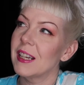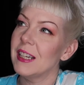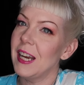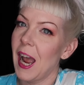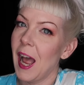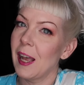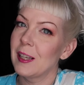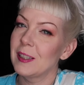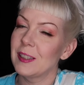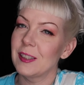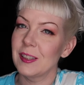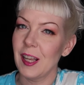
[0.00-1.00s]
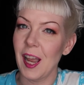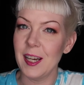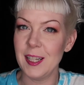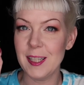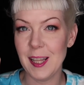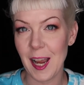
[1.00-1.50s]
yeah, I
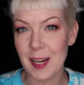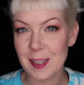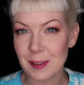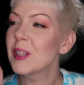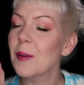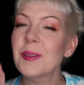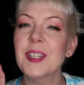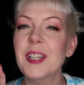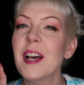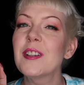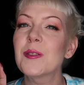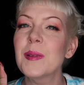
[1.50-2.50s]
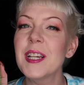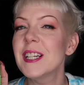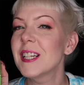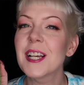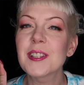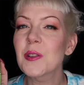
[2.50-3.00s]
need that. Something tells me
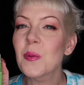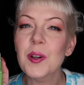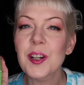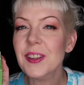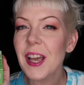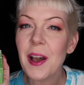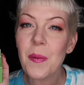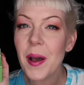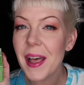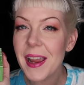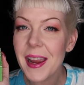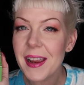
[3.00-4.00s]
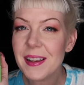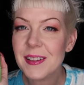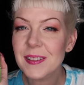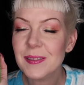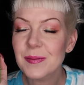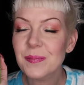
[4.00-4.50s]
it doesn't work that way,
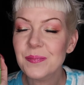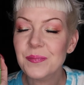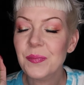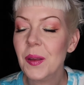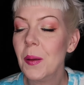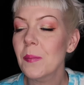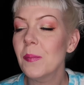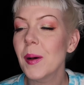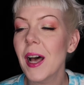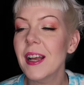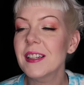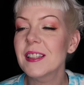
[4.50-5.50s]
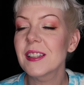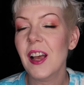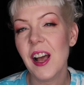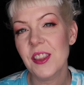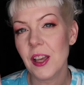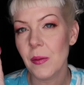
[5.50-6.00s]
but
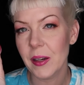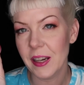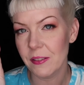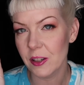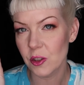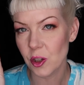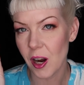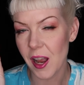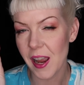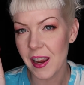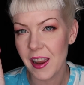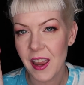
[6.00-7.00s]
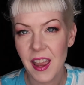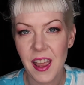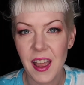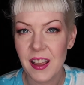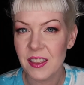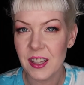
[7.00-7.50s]
I thought we'd give it a try.
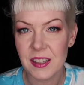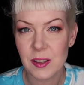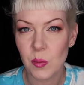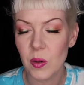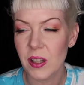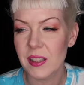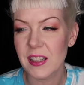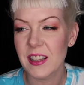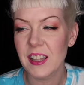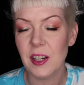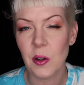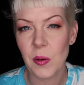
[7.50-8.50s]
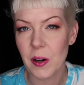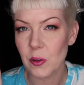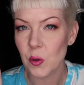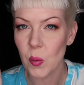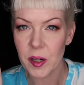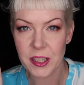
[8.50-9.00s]
This was, I think,
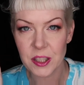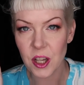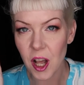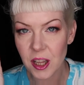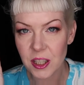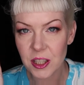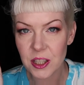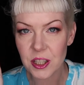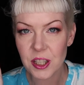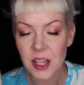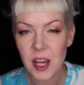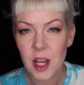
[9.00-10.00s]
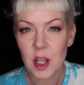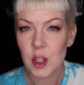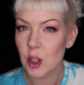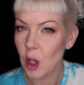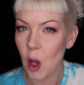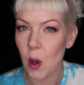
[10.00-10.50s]
around $20,
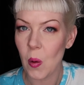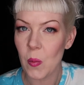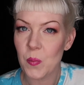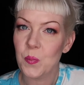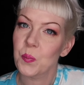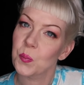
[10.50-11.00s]
so